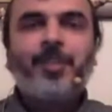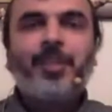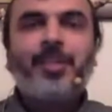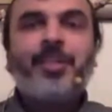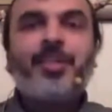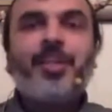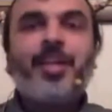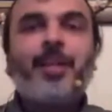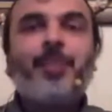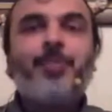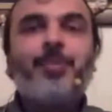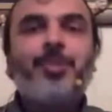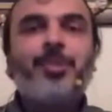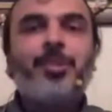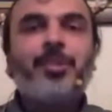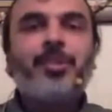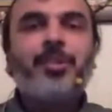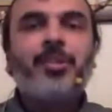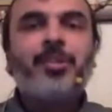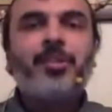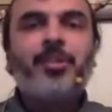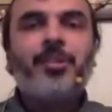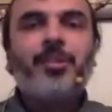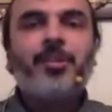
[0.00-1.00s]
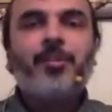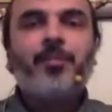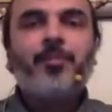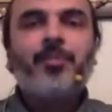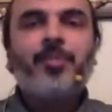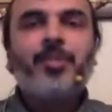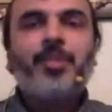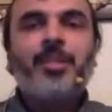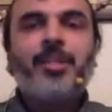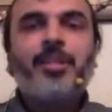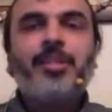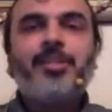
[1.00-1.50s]
Enraptured,
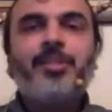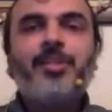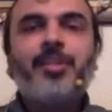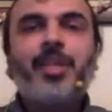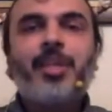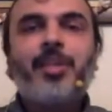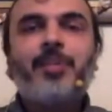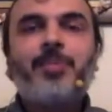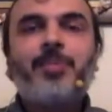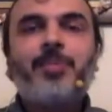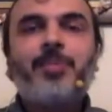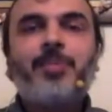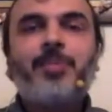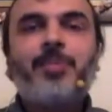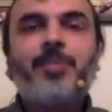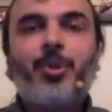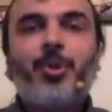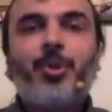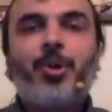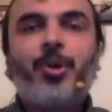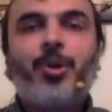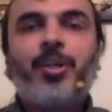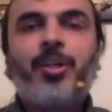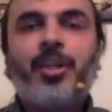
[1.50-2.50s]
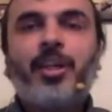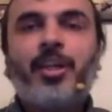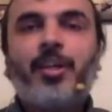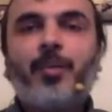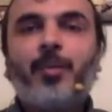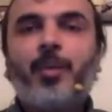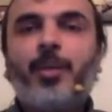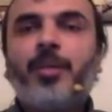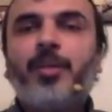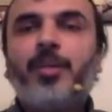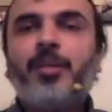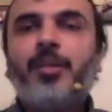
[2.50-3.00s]
he describes the joy and
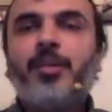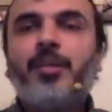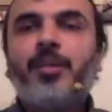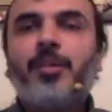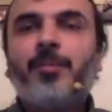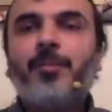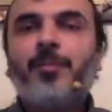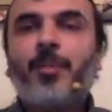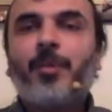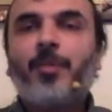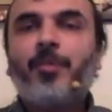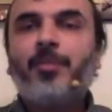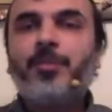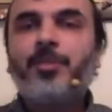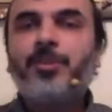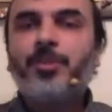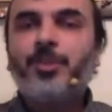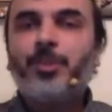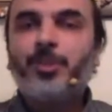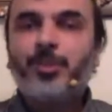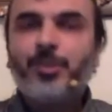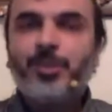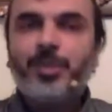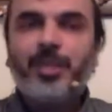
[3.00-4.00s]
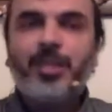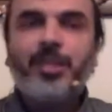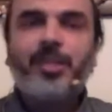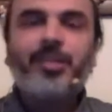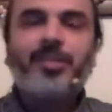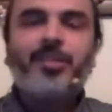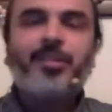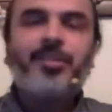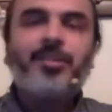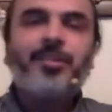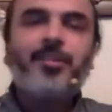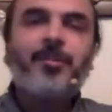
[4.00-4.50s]
wonder of his new
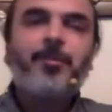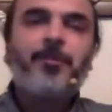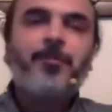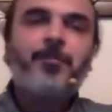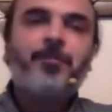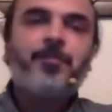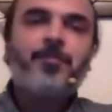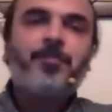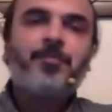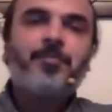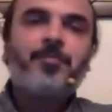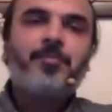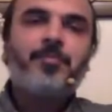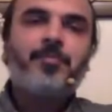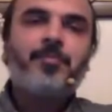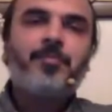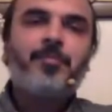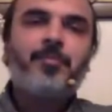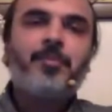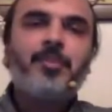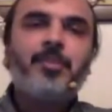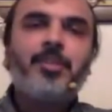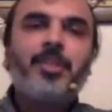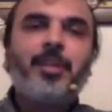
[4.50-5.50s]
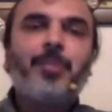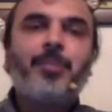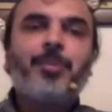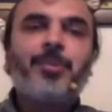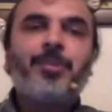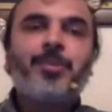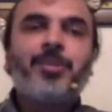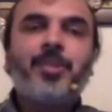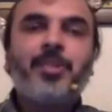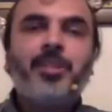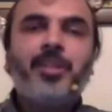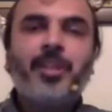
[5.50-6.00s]
state.
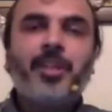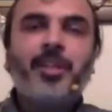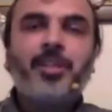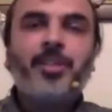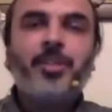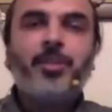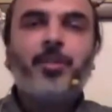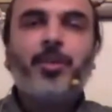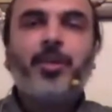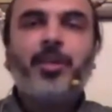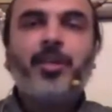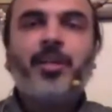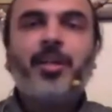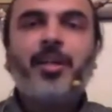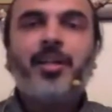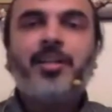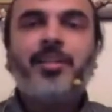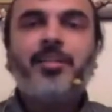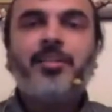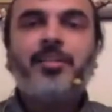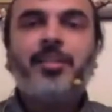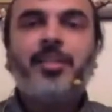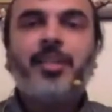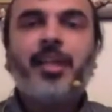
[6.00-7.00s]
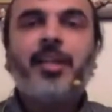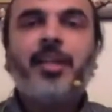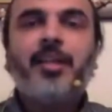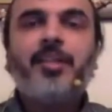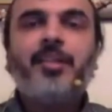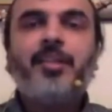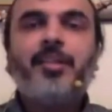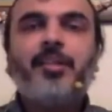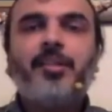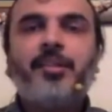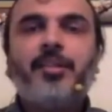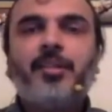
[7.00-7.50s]
Chapter 3, Ashtavakra is
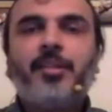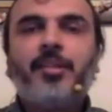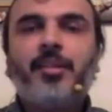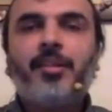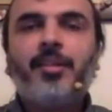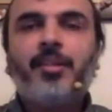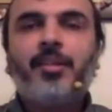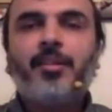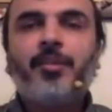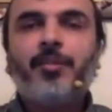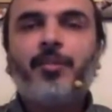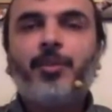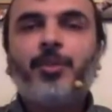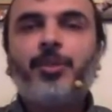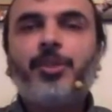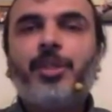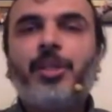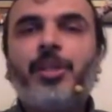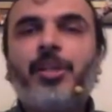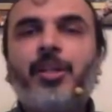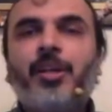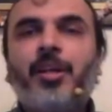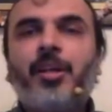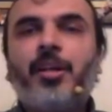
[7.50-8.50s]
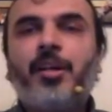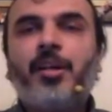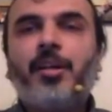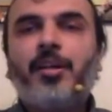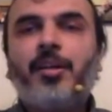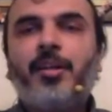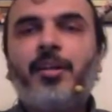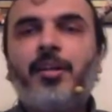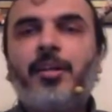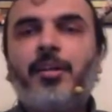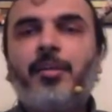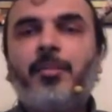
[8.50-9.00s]
delighted for Janaka,
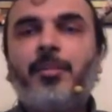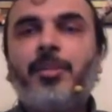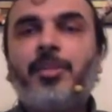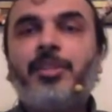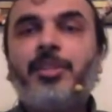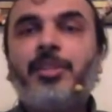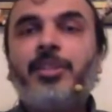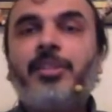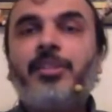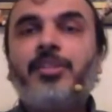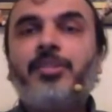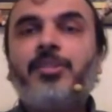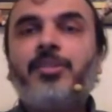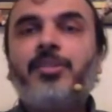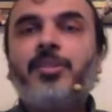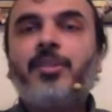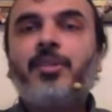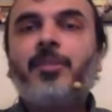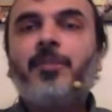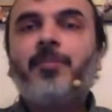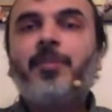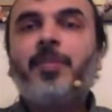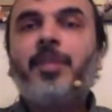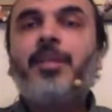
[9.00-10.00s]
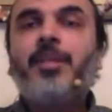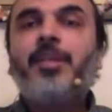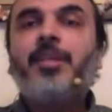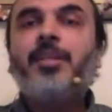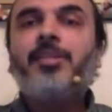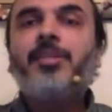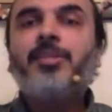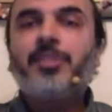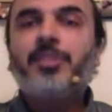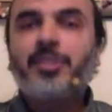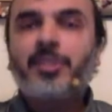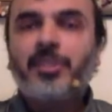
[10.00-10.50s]
but sees
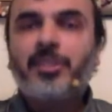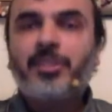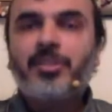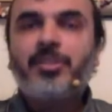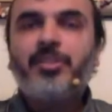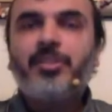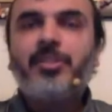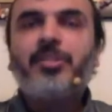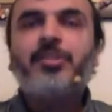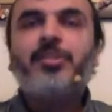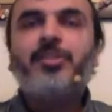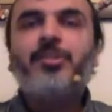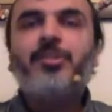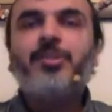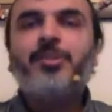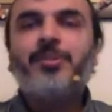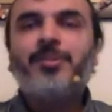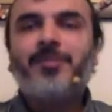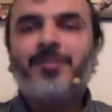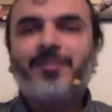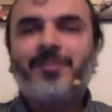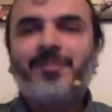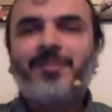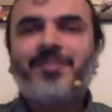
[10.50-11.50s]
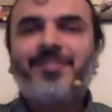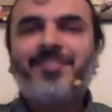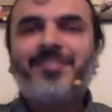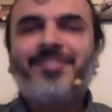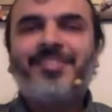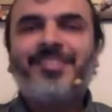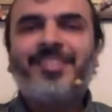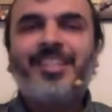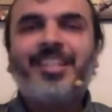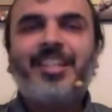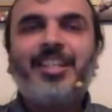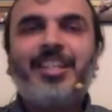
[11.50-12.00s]
inconsistencies.
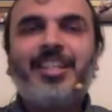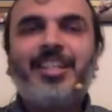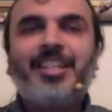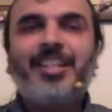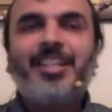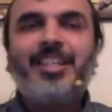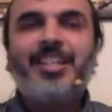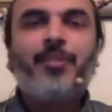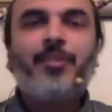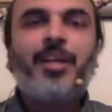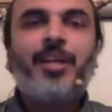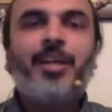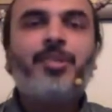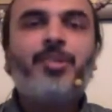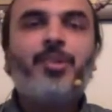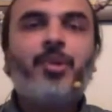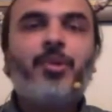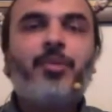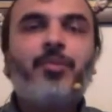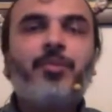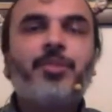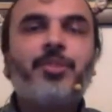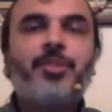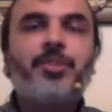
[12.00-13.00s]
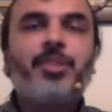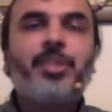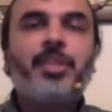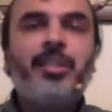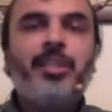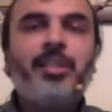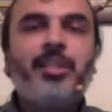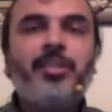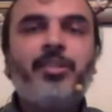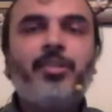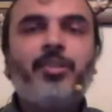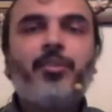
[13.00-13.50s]
He fires off a
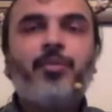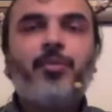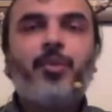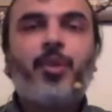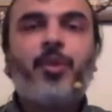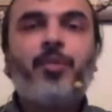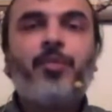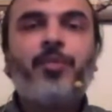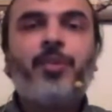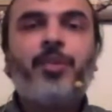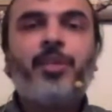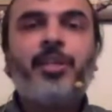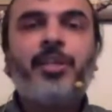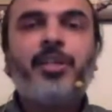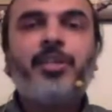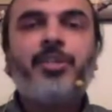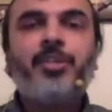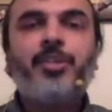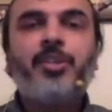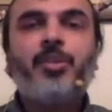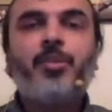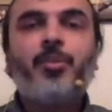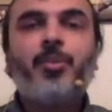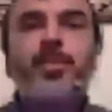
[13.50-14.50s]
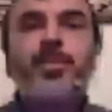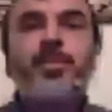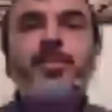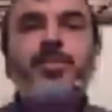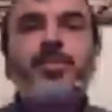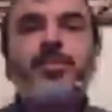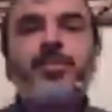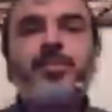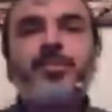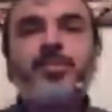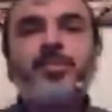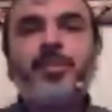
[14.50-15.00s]
series of confrontational
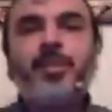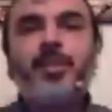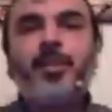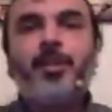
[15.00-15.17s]
verses